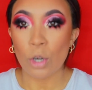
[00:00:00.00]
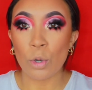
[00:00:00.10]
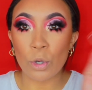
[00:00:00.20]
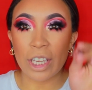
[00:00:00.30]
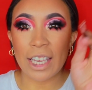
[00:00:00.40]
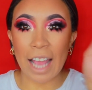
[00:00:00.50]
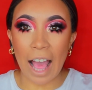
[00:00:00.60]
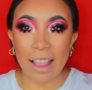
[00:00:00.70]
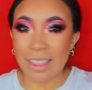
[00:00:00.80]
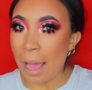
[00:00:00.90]
Looking
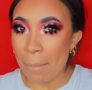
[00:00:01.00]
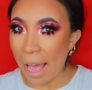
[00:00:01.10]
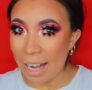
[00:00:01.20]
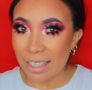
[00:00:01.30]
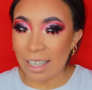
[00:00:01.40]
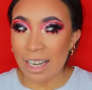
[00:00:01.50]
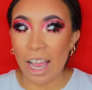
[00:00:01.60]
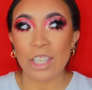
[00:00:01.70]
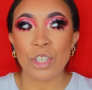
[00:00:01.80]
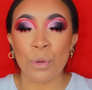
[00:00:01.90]
at that palette, like,